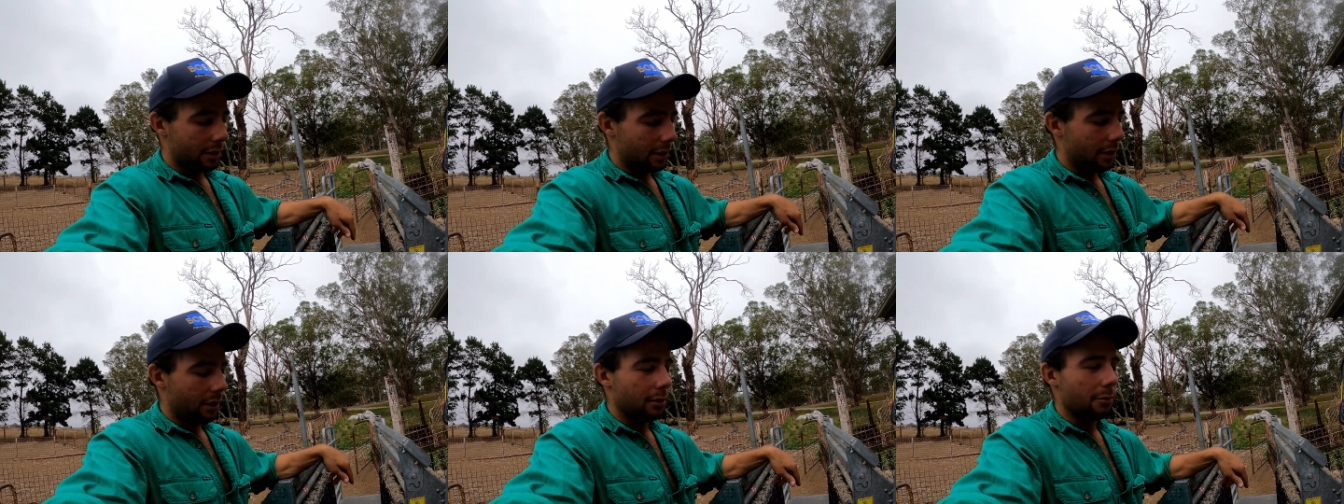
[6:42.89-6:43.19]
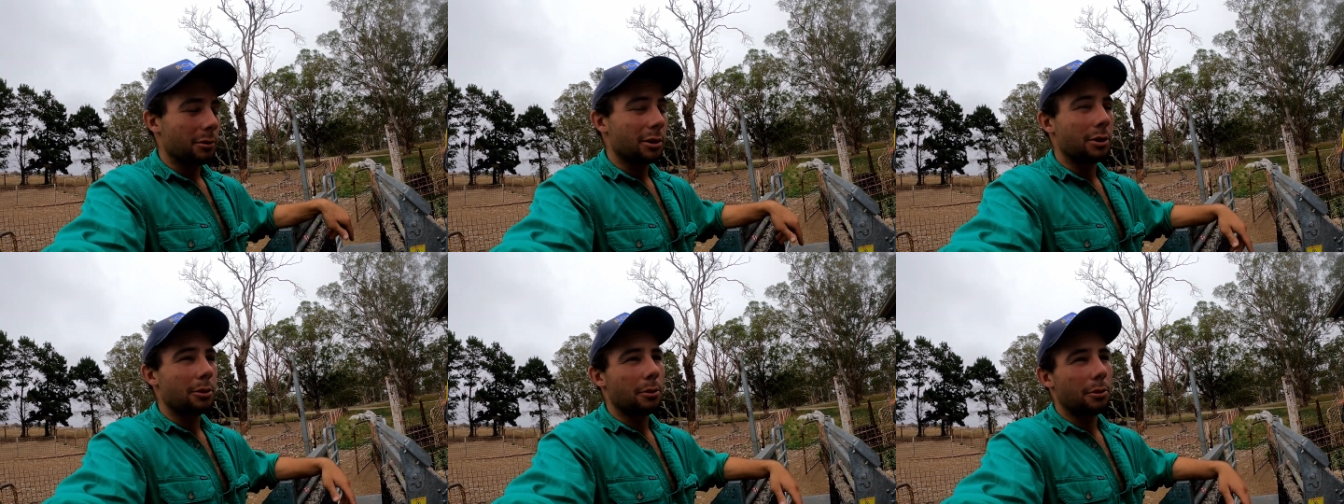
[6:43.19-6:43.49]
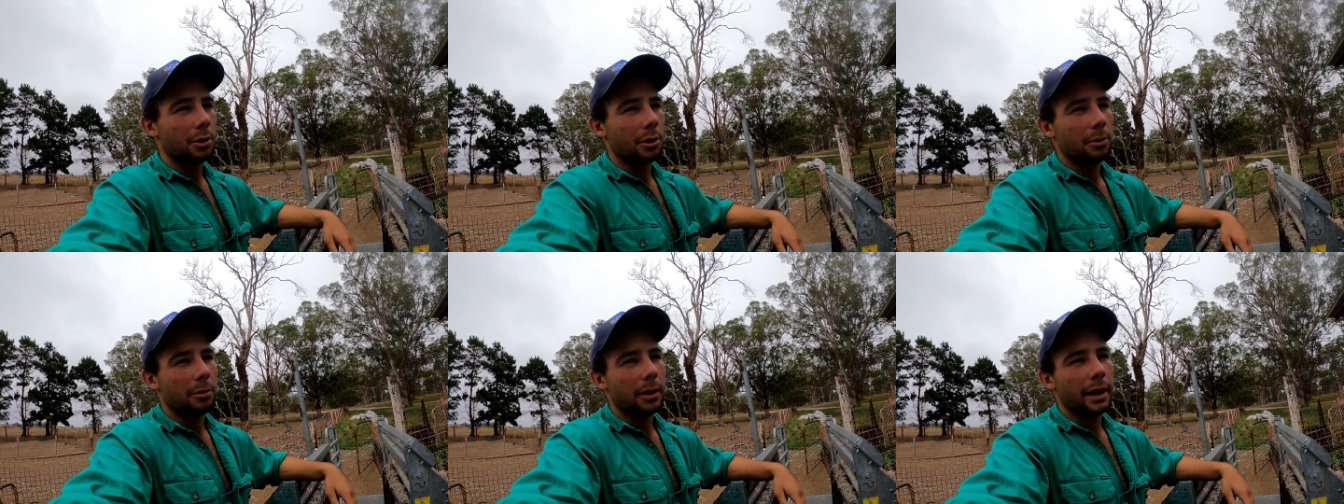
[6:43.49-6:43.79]
So you can
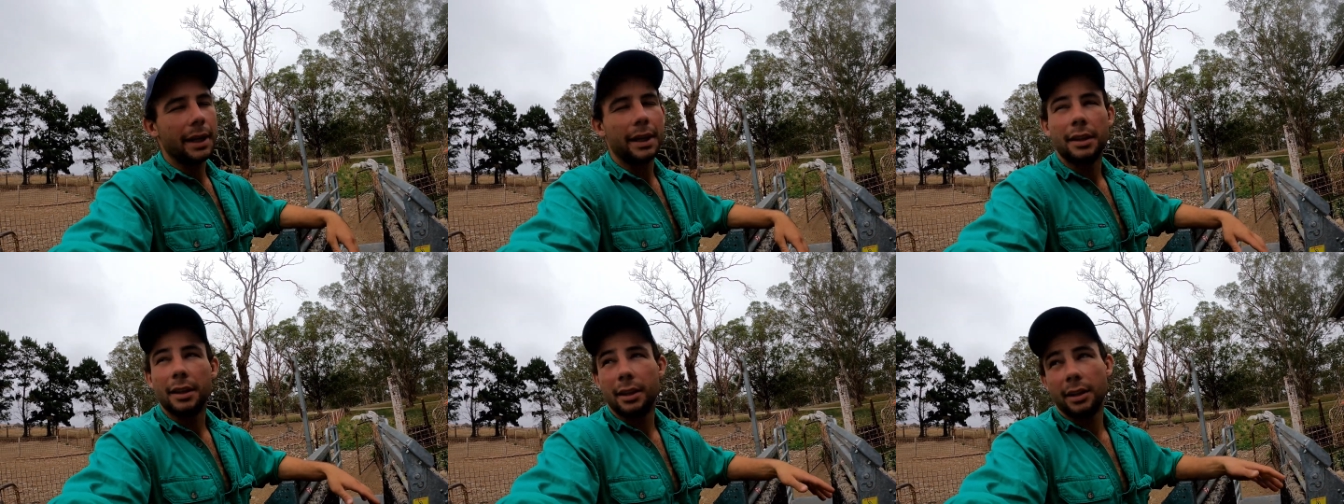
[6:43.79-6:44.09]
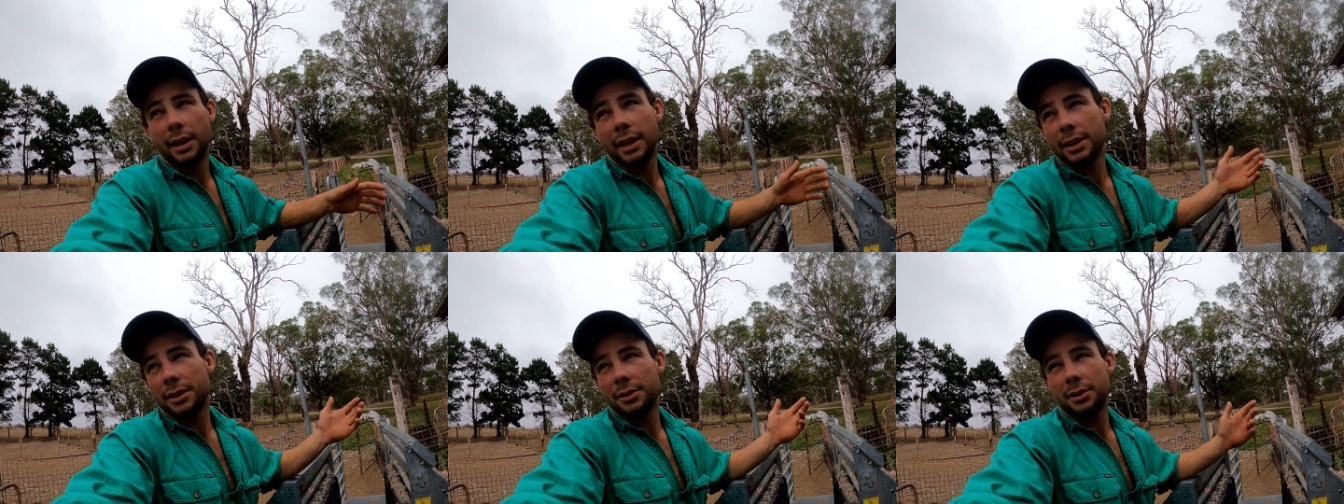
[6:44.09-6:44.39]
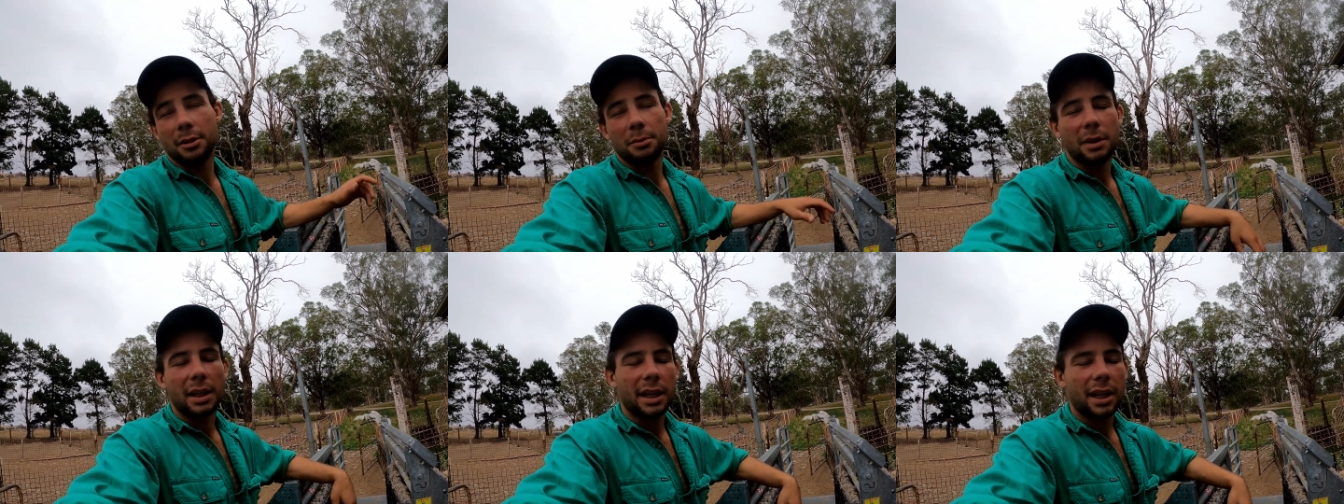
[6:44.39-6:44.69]
record the weight, and then next
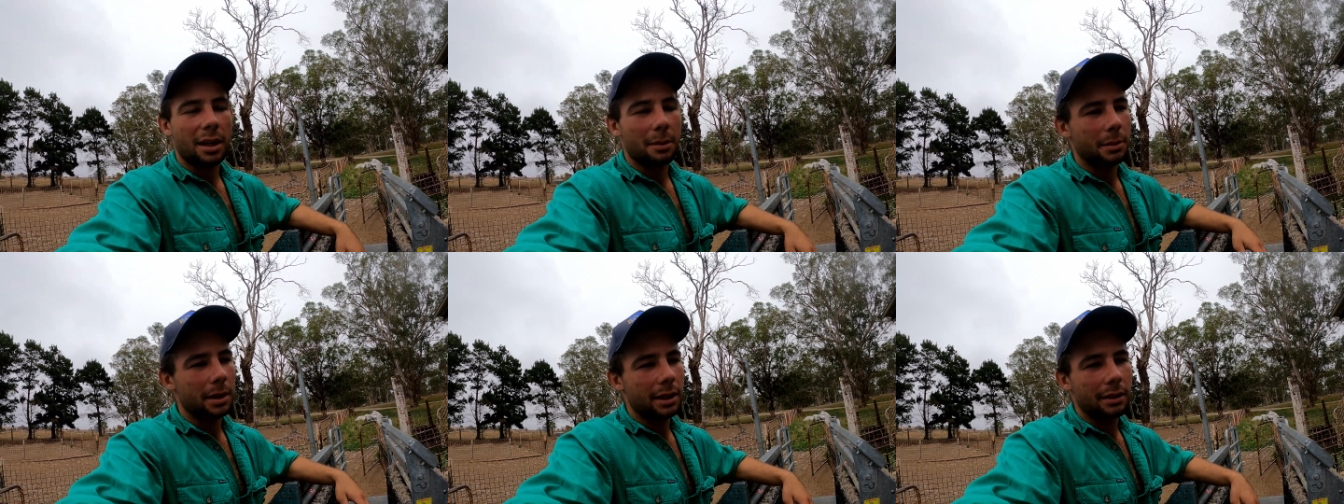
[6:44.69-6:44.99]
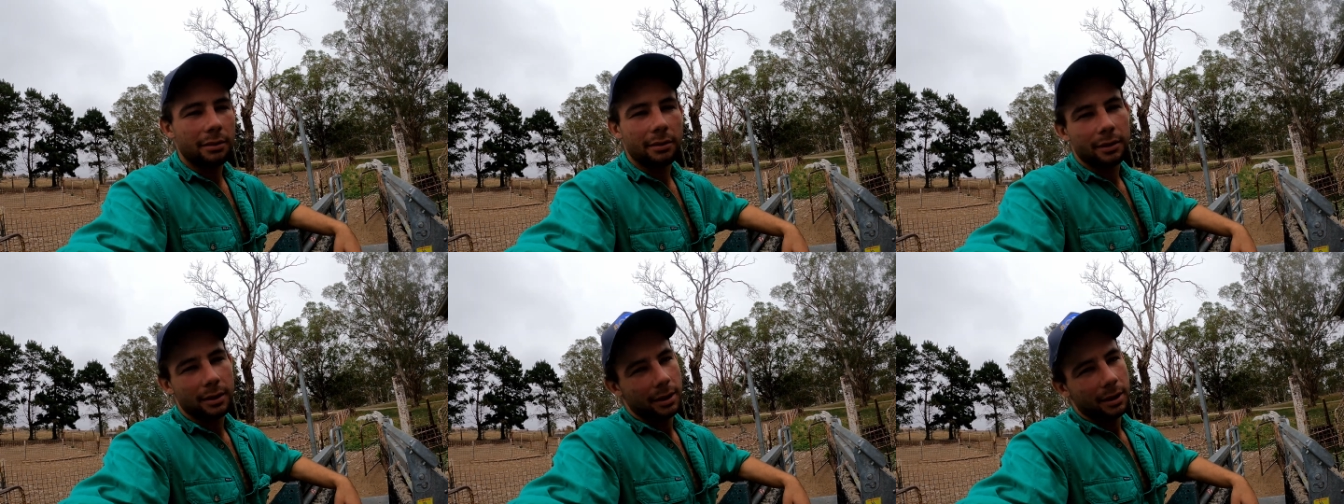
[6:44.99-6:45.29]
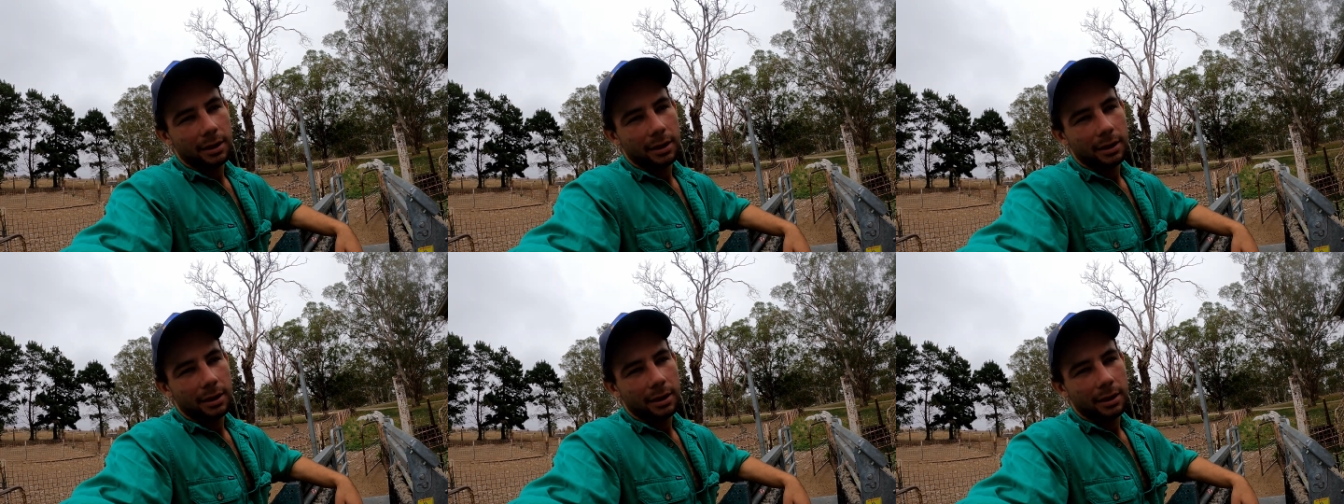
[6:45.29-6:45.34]
time they come in,